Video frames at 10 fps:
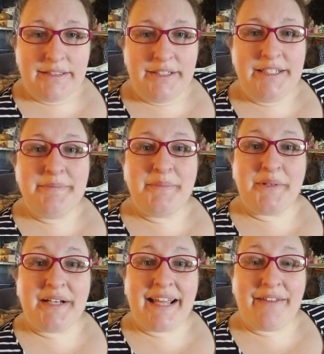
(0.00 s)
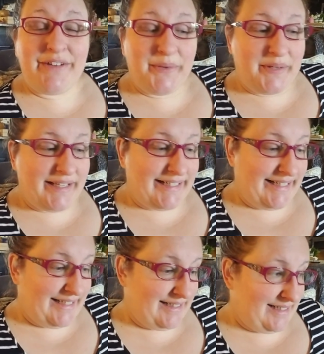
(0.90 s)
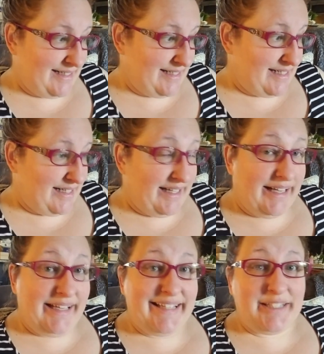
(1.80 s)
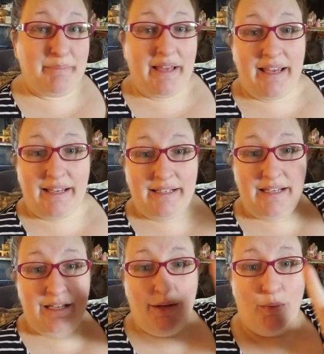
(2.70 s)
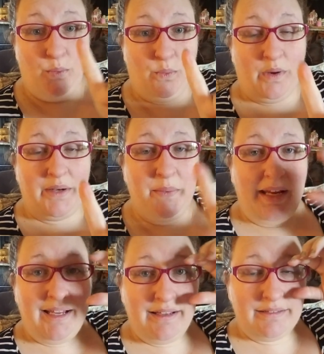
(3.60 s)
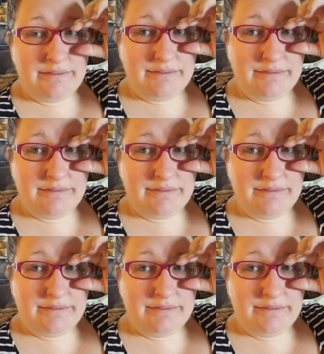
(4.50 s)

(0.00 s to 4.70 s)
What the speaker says: Good morning, everyone. It has been 1 week.